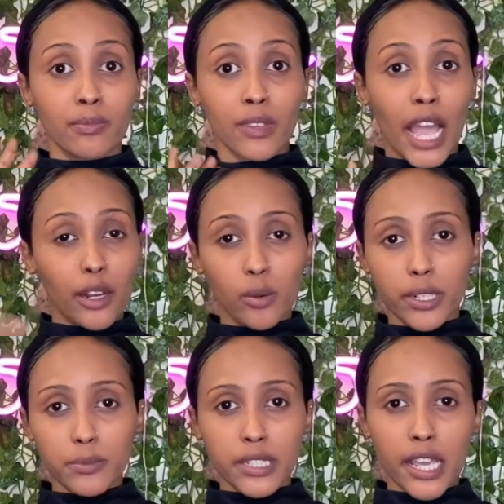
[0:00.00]
I know what I'm
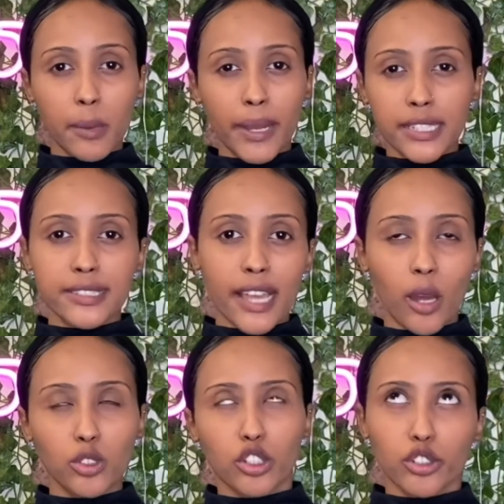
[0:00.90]
saying might sound
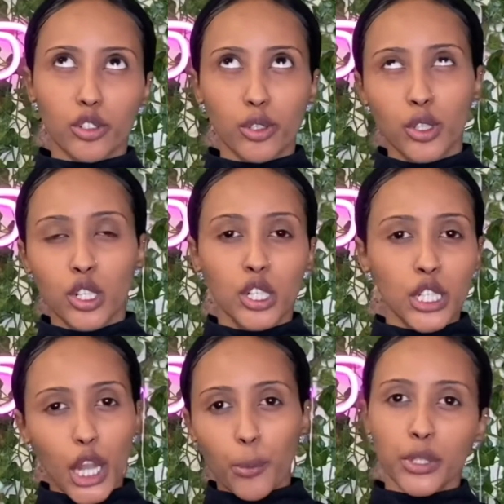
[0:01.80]
a little
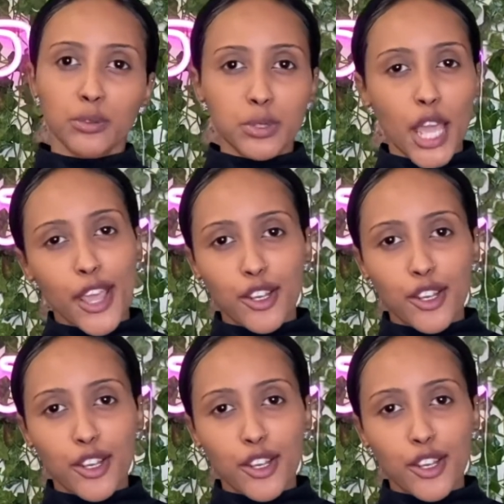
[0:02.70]
like, what are you saying,